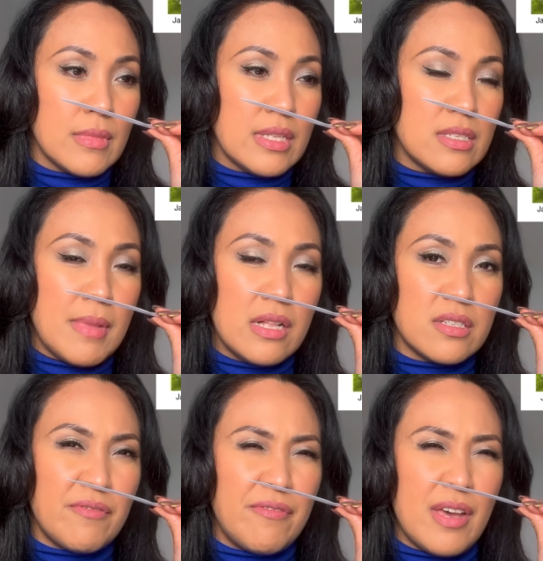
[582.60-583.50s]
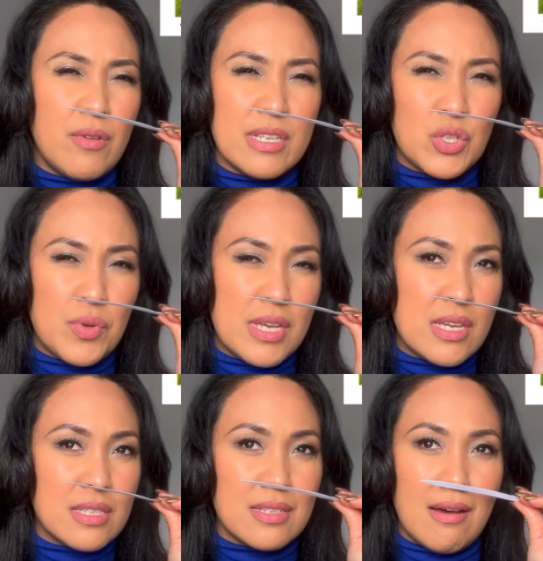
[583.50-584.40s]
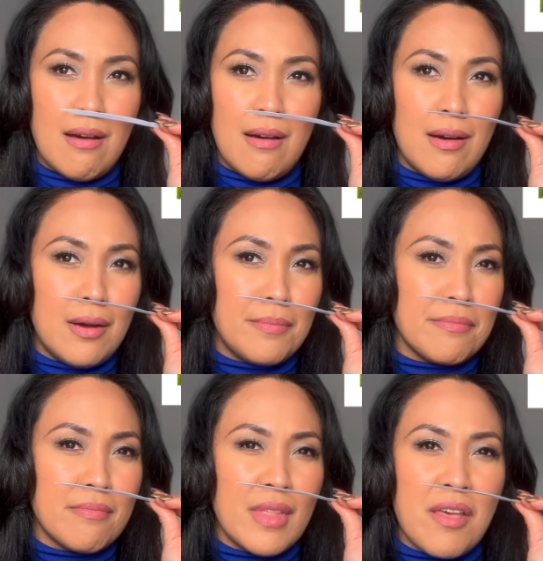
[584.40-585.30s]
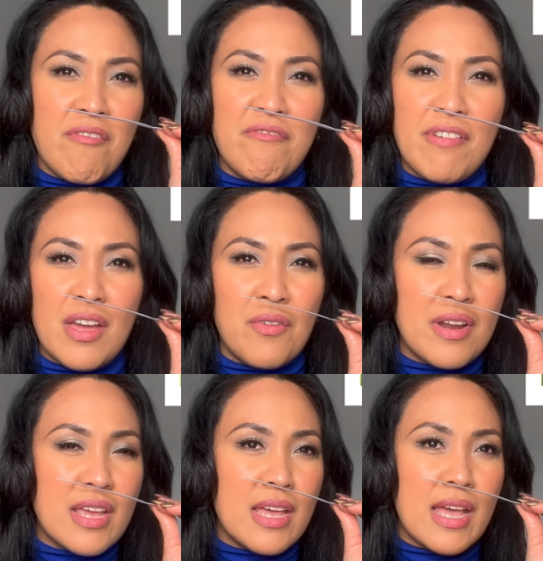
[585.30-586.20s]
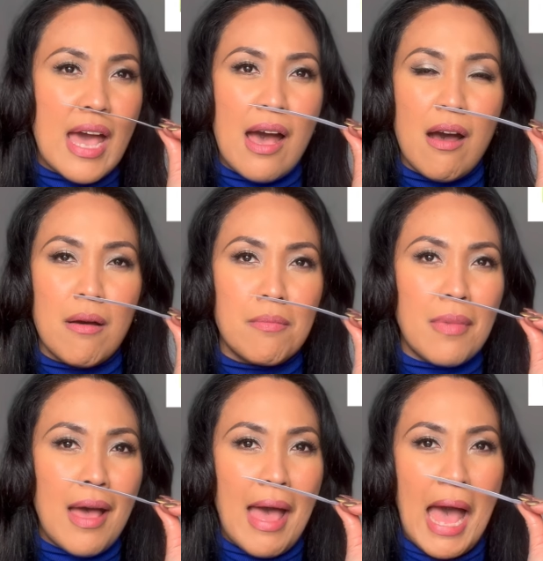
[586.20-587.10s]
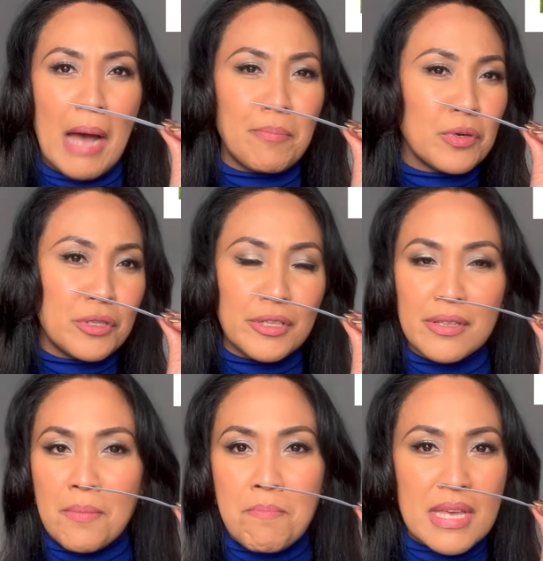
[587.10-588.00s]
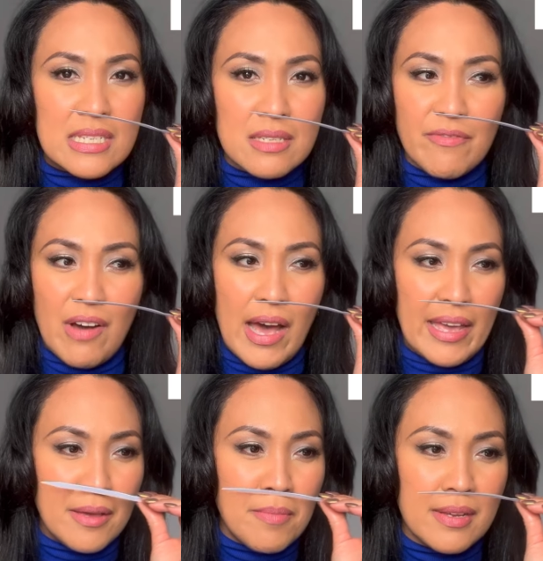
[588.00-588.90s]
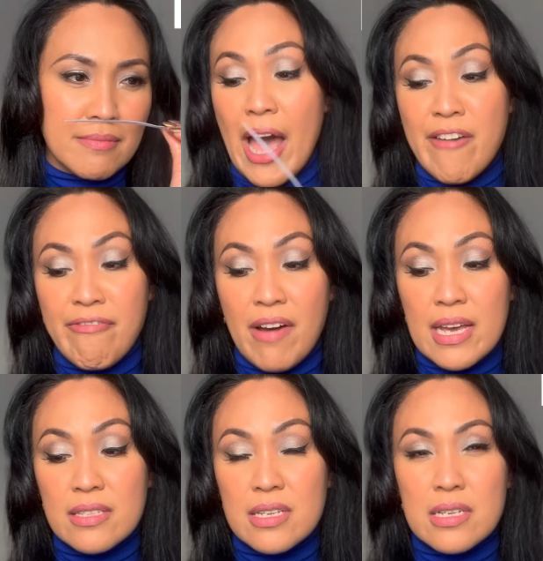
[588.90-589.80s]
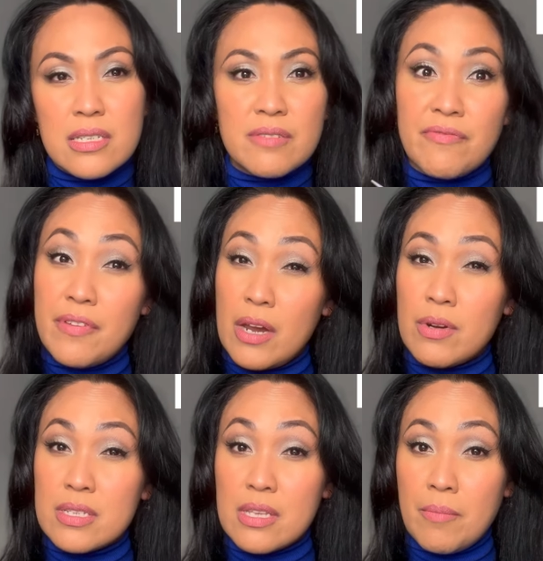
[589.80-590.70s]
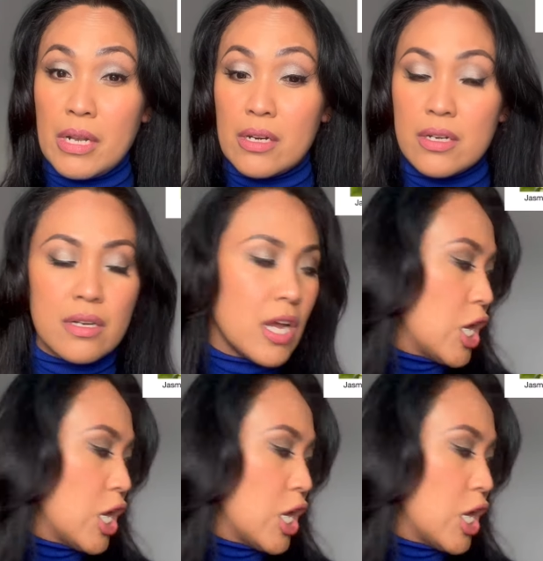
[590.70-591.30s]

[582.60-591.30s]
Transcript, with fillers: It smells very sweet, um, very um, apple mist vibe. I find this very similar